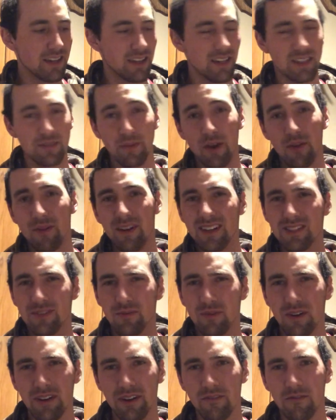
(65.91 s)
Is my rest
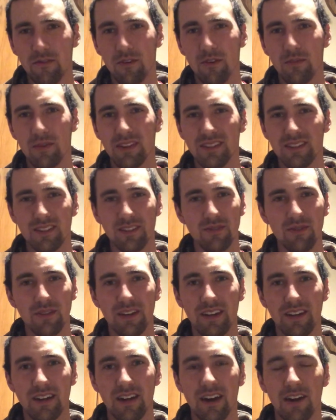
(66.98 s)
working for me? Is it doing
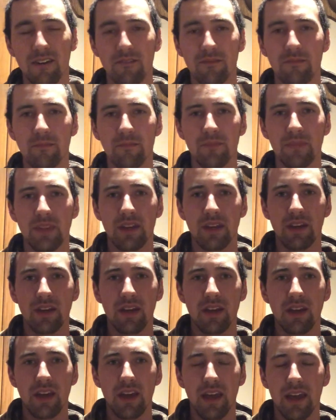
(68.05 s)
enough?
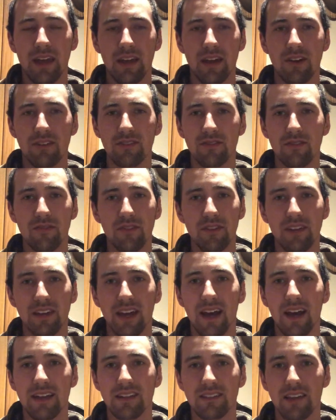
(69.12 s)
And also for the
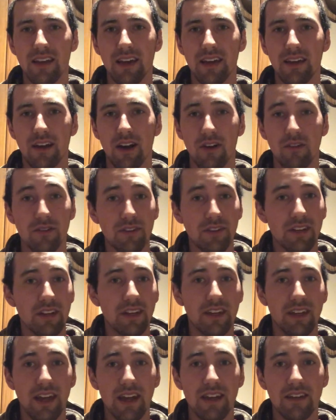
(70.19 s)
guys that are looking
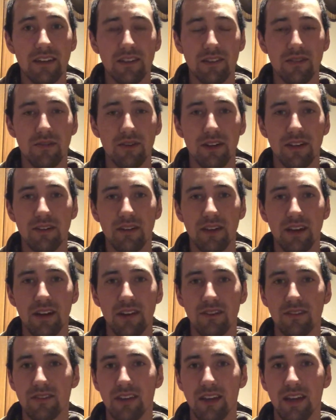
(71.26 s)
to get into it and
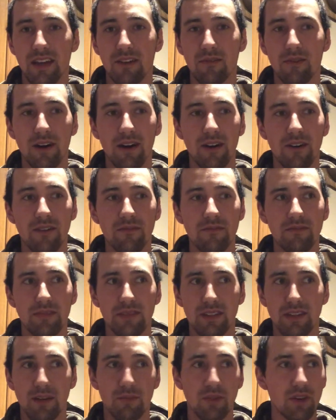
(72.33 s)
are saying, well,
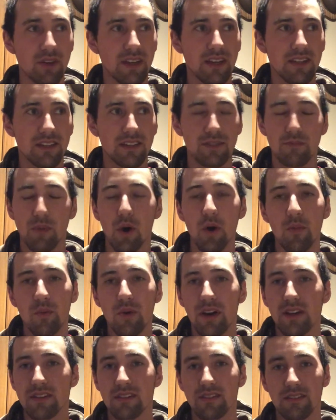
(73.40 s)
I'm looking at these bow
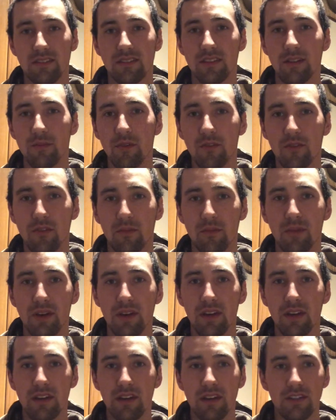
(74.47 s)
prices and some of them,
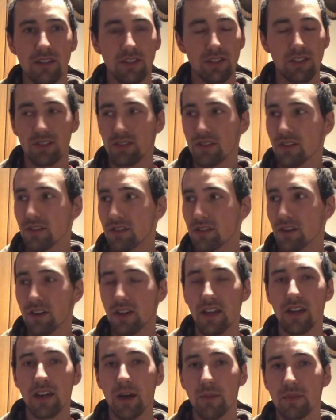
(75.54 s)
geez, they're
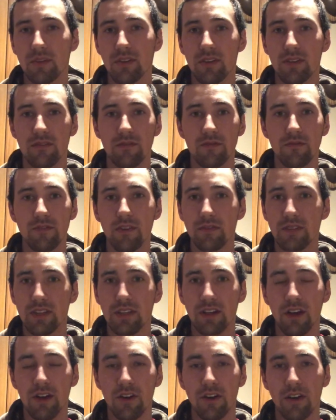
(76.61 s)
getting up to
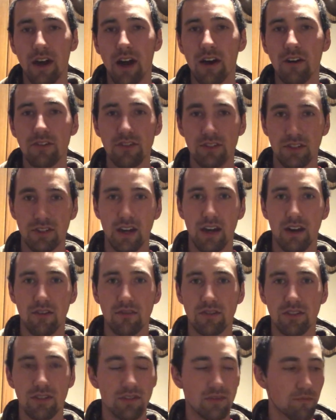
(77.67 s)
$1,500 now,
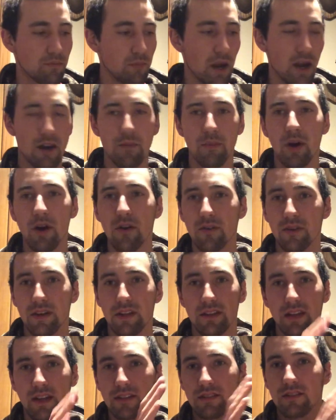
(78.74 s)
just bare bow.
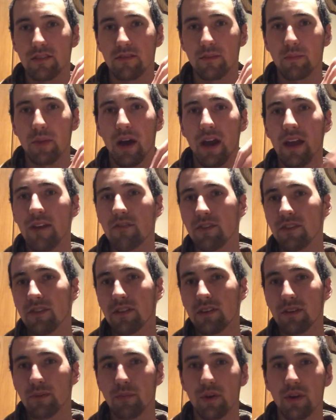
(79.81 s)
I still have to buy
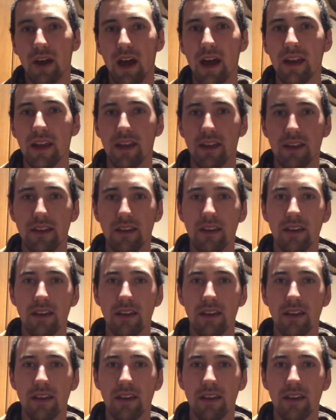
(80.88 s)
everything to put on it.